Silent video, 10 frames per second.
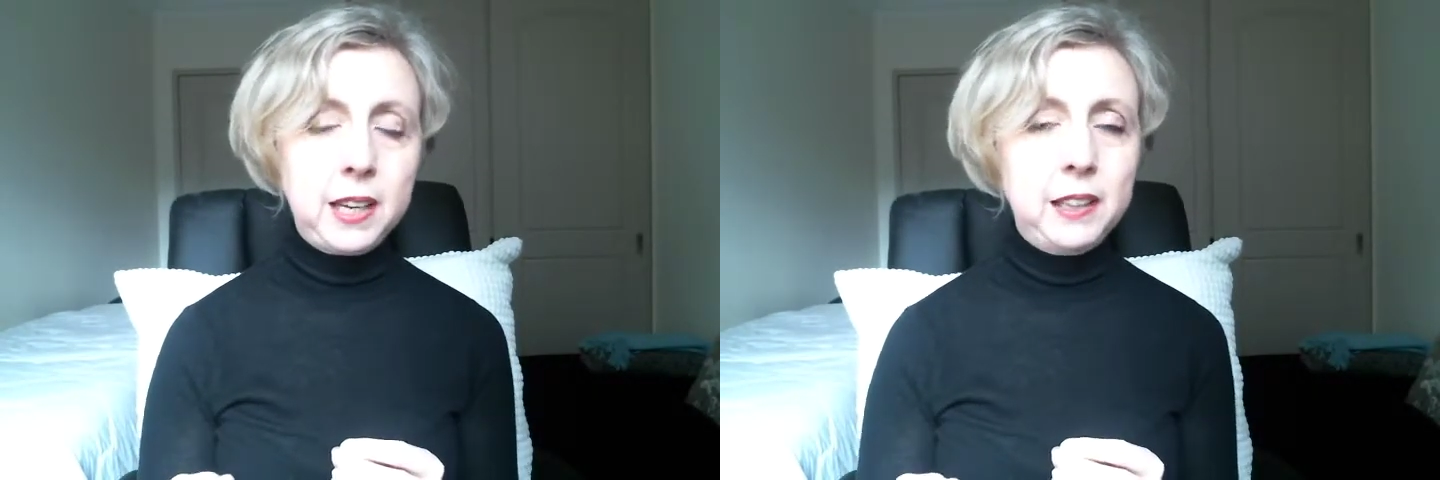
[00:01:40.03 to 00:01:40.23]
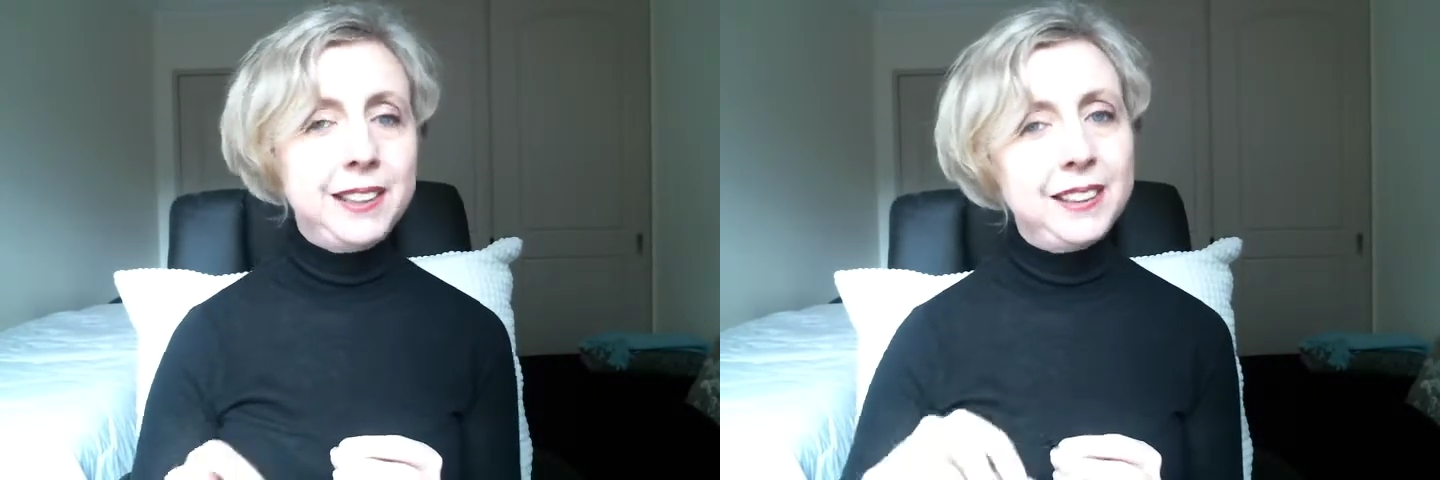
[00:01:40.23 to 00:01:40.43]

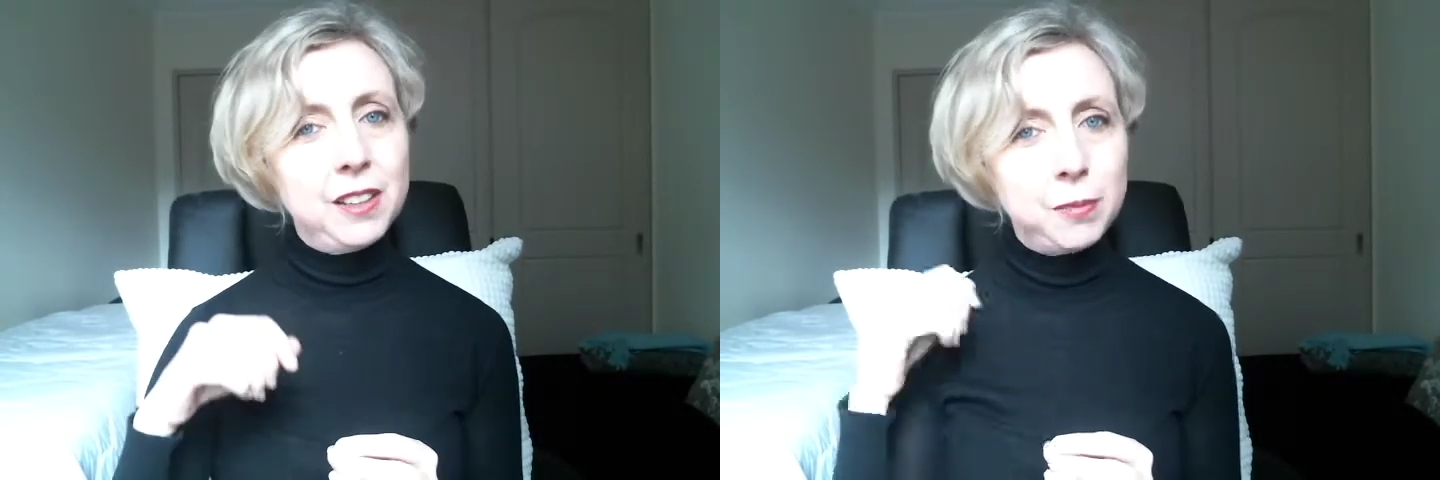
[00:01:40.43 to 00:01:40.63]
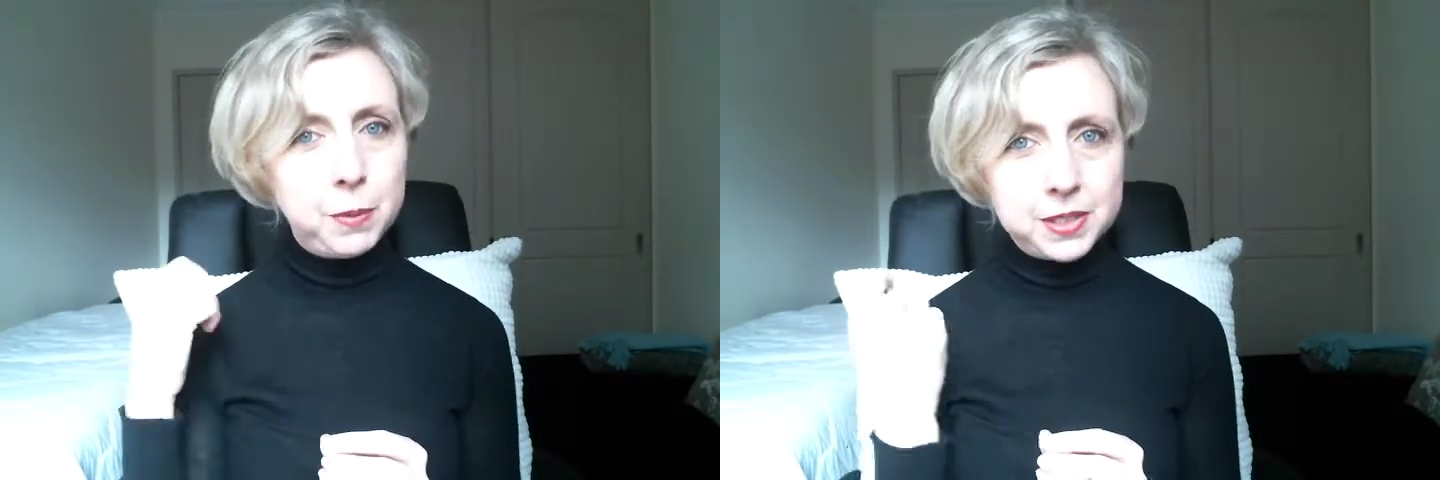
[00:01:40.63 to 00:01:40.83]
and then
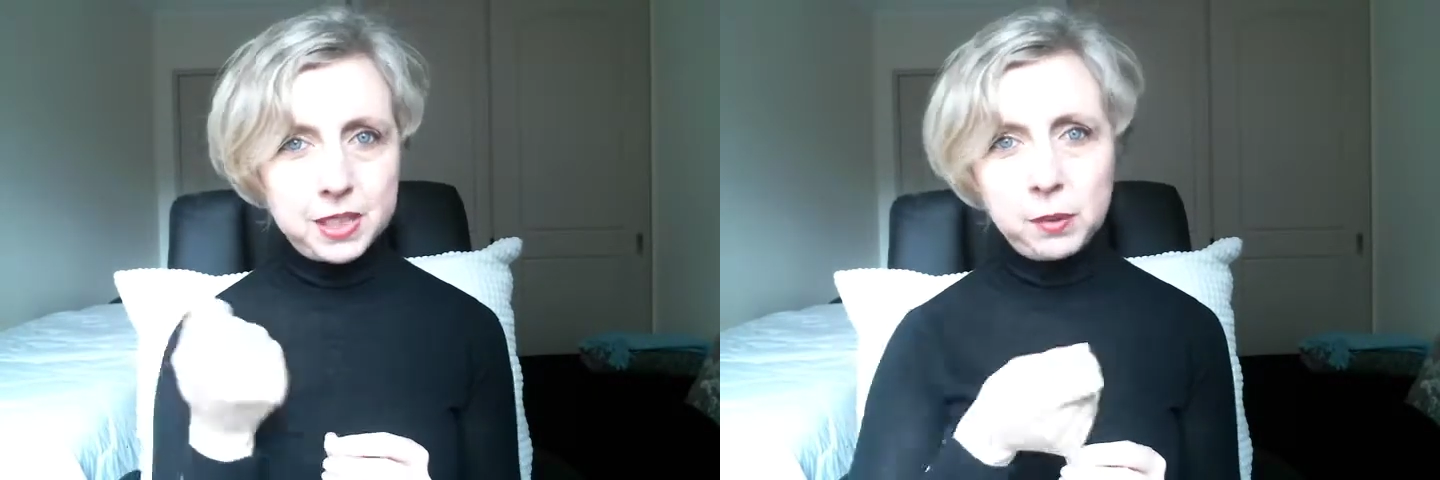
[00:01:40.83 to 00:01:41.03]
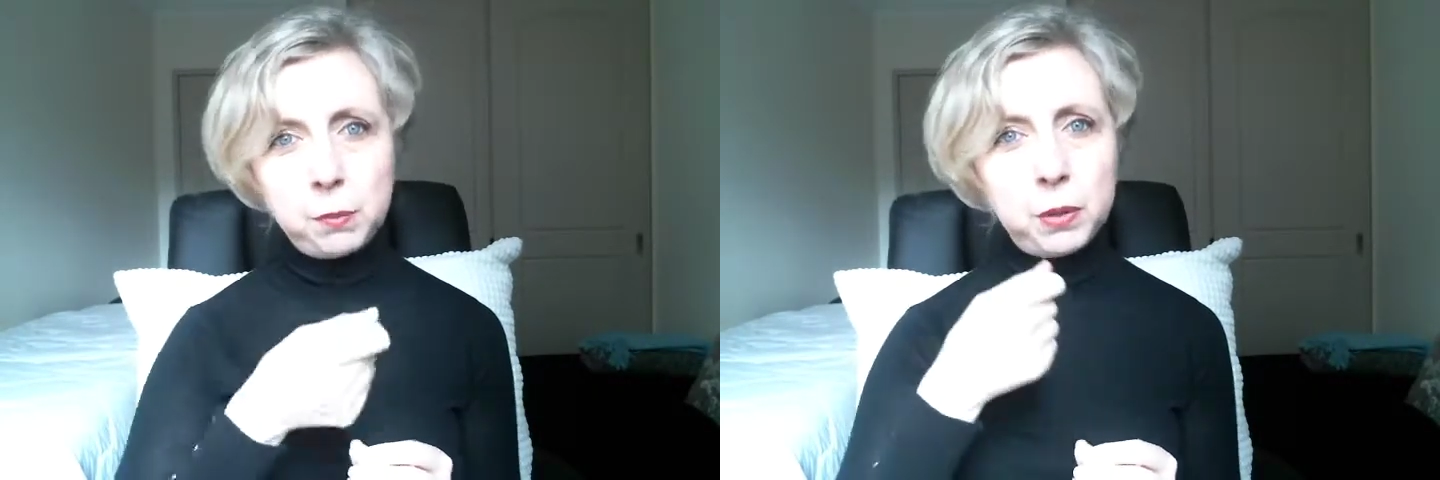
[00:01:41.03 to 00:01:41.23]
give my
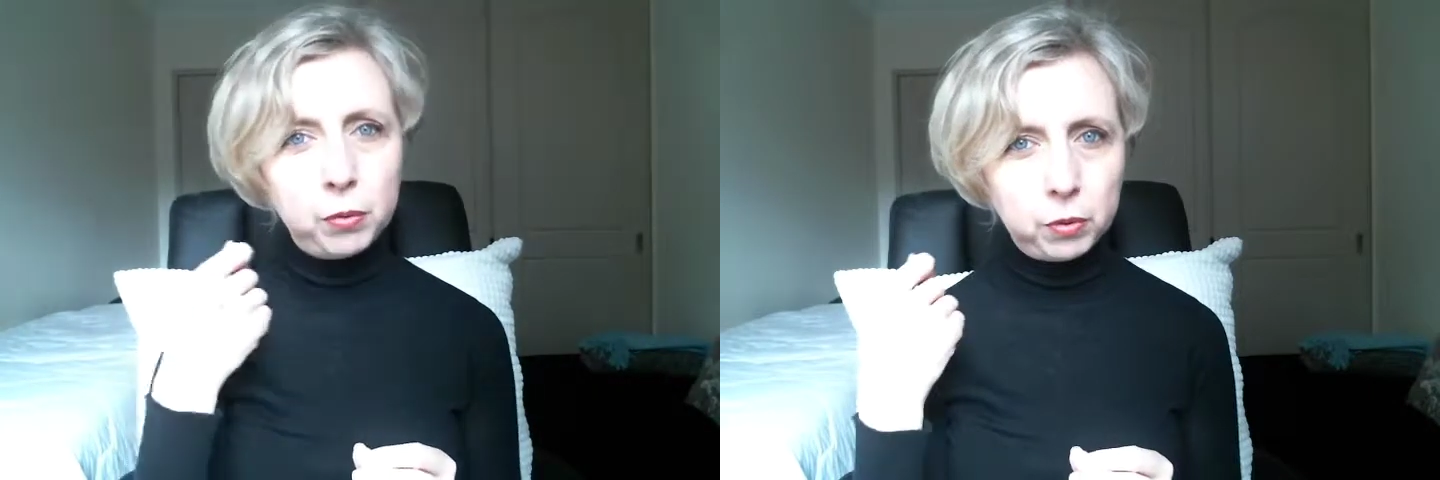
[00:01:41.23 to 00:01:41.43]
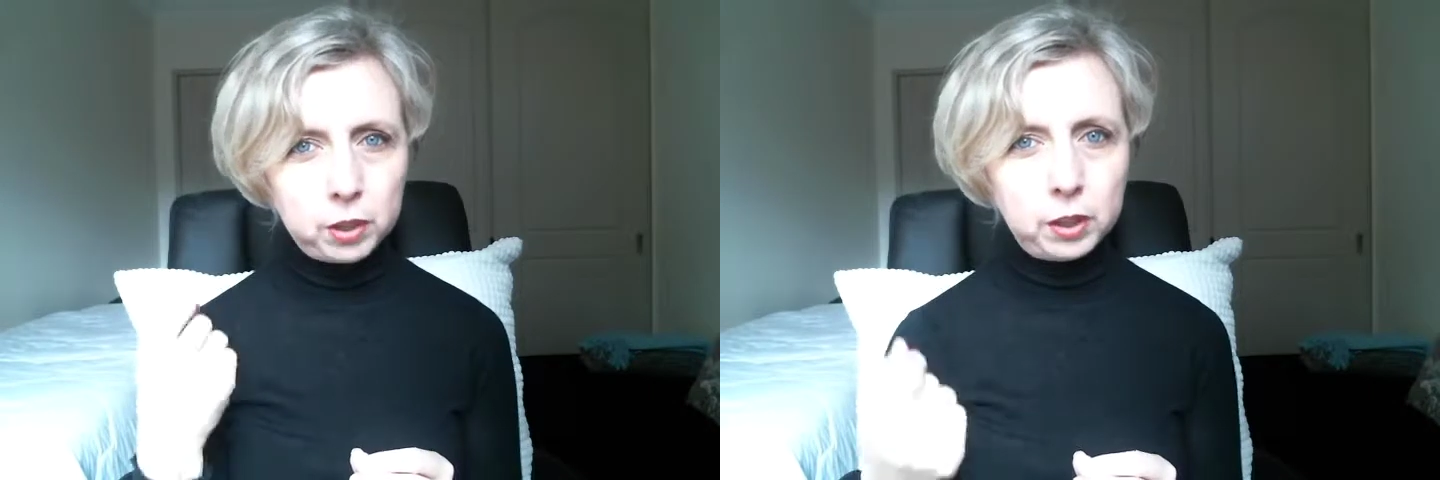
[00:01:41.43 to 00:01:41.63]
teeth a
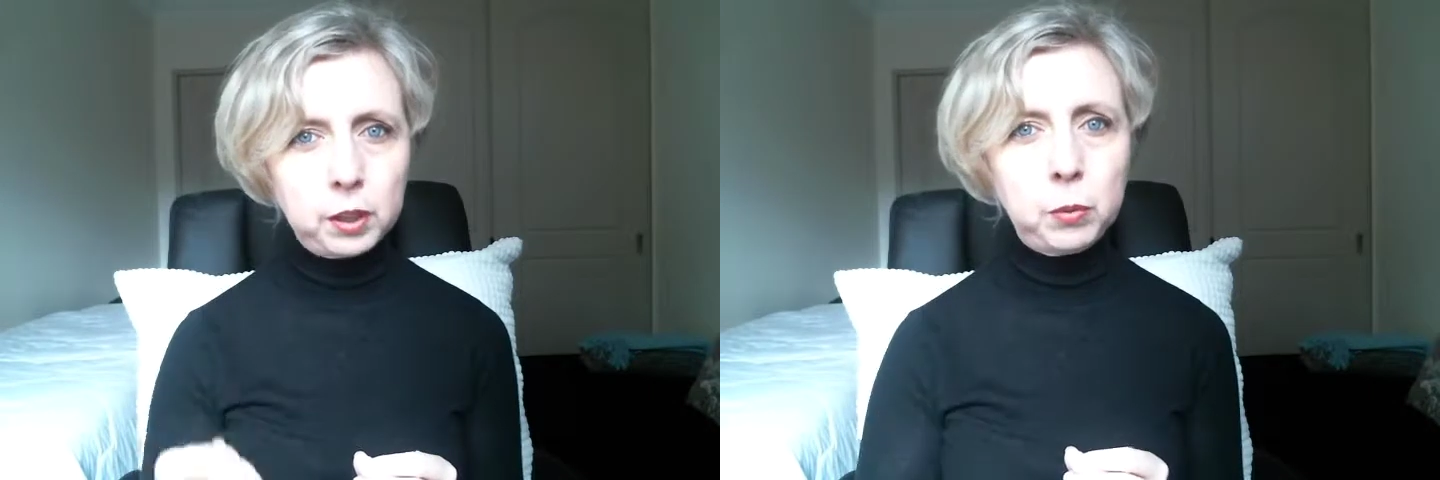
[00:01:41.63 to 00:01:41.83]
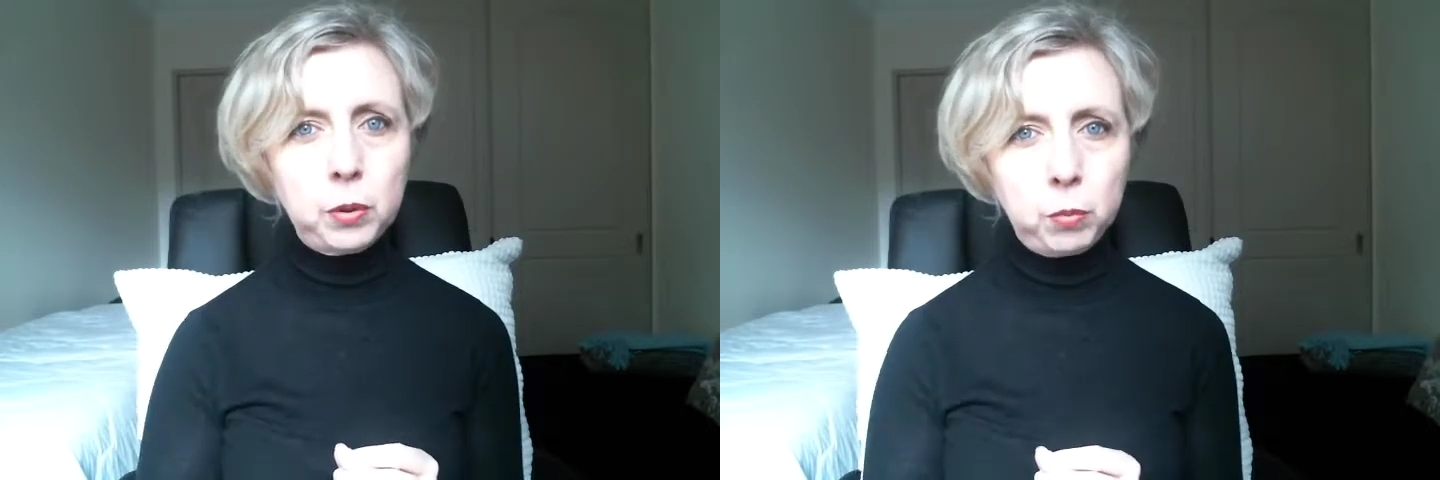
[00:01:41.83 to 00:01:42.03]
beautiful clean with the